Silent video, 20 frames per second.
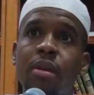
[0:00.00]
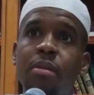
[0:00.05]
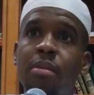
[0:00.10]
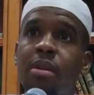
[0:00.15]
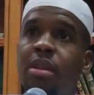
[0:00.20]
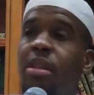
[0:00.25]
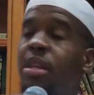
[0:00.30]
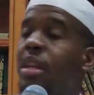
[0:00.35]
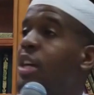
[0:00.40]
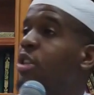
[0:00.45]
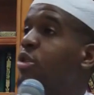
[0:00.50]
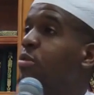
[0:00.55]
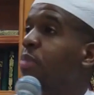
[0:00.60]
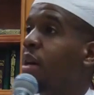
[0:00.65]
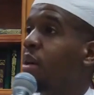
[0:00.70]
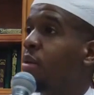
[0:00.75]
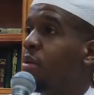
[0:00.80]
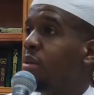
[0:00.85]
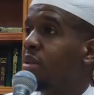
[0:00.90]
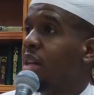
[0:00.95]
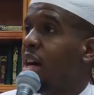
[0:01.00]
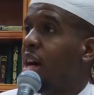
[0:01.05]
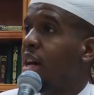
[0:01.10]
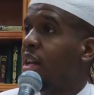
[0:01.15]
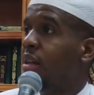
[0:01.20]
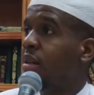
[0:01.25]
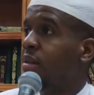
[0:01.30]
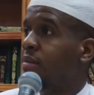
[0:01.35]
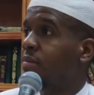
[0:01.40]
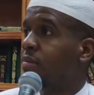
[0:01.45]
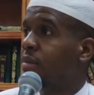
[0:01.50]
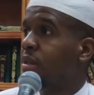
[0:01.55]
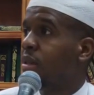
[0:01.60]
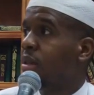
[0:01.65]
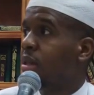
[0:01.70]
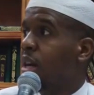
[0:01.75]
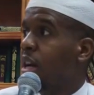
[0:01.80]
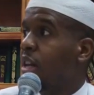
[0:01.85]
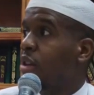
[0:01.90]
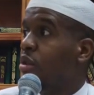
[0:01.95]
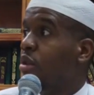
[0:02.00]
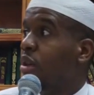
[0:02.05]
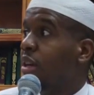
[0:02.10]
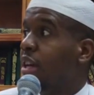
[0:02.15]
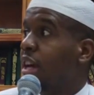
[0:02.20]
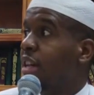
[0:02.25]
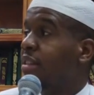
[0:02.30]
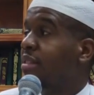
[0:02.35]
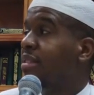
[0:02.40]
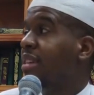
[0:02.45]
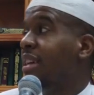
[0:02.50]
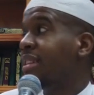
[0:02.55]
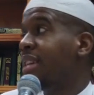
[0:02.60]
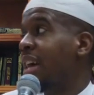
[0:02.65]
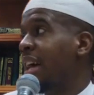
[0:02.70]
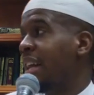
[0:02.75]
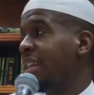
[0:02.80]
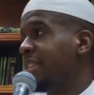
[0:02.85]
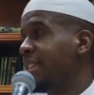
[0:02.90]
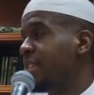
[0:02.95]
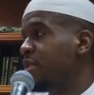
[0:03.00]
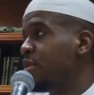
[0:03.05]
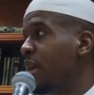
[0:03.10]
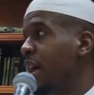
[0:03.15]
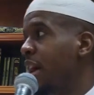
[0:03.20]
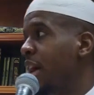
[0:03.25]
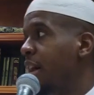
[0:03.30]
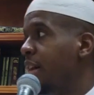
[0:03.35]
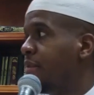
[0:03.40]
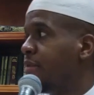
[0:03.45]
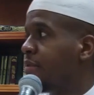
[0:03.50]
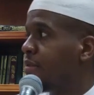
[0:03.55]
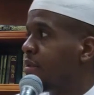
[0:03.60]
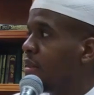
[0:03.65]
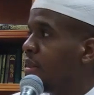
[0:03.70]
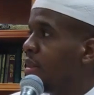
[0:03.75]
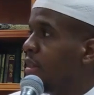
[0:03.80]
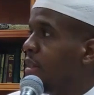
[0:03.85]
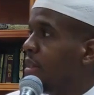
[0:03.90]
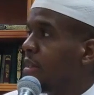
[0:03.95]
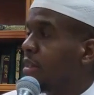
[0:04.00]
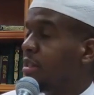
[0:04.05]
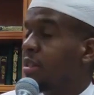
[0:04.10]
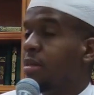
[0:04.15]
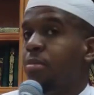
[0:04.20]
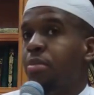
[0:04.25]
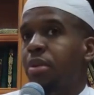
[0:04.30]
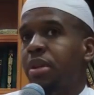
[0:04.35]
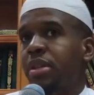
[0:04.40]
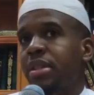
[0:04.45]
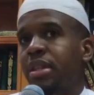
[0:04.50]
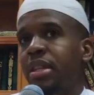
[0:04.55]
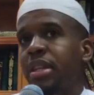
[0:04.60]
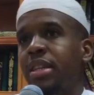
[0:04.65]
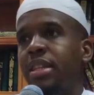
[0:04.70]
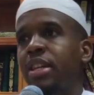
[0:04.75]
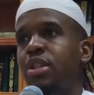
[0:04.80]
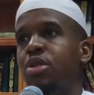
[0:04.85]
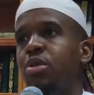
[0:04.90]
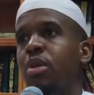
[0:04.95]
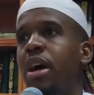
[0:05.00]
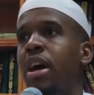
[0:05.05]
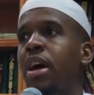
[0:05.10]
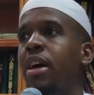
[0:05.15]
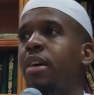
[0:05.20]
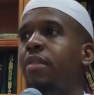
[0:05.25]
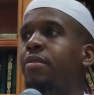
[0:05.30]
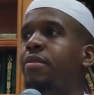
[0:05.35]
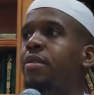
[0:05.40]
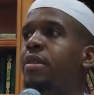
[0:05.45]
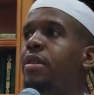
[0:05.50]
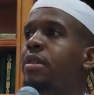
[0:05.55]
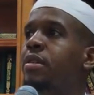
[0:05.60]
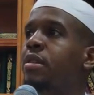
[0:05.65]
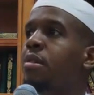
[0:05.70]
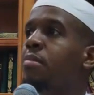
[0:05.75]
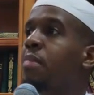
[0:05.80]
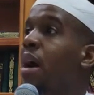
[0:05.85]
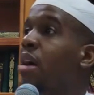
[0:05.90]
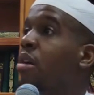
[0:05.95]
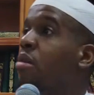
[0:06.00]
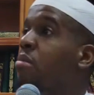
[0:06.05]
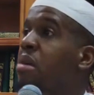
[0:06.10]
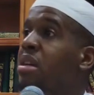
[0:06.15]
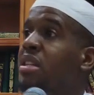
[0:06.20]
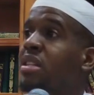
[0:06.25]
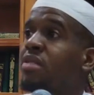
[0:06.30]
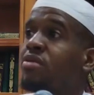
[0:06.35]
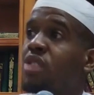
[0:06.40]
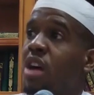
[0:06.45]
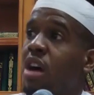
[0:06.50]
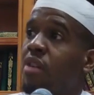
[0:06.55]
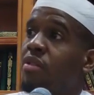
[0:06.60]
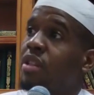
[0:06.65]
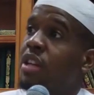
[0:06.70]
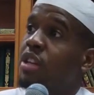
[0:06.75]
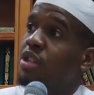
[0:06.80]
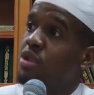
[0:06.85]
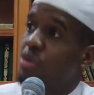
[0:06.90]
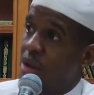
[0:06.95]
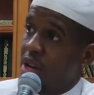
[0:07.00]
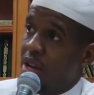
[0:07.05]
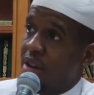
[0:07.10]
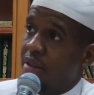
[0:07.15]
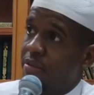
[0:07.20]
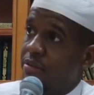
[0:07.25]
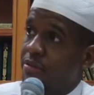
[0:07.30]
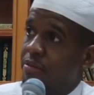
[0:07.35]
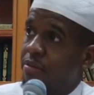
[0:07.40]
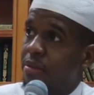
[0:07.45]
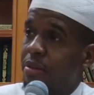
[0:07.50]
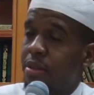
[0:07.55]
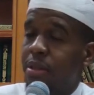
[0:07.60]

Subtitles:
Bidhillahi subhanahu wa ta'ala. And you look at the technology that you have, the simplicity that you have, the modern means of travel that you have.